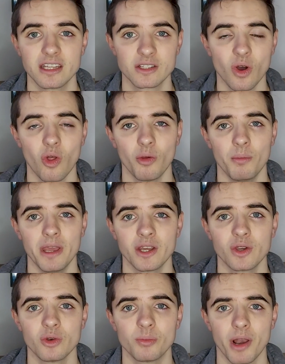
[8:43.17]
he's got them in
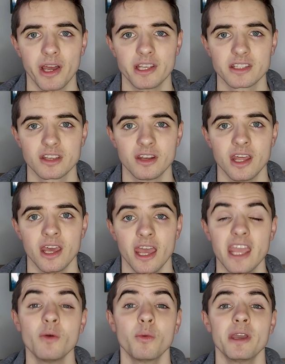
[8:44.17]
a good place, and
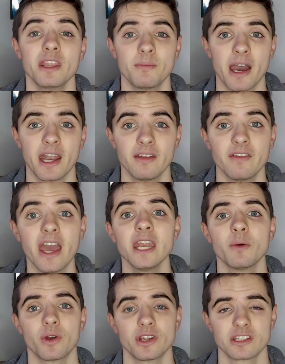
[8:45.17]
he will be the man, if
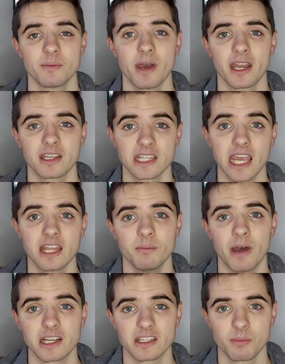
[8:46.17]
anyone is the man, to get
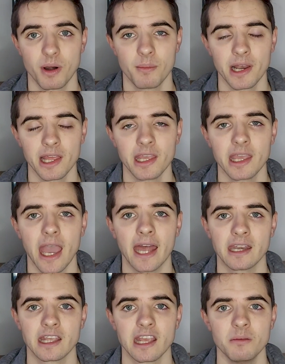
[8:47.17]
them back to the Premier League
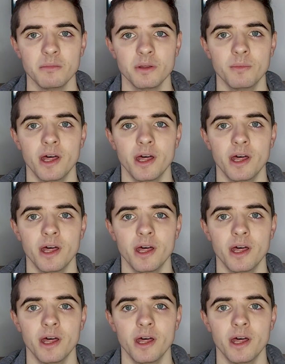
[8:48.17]
and keep them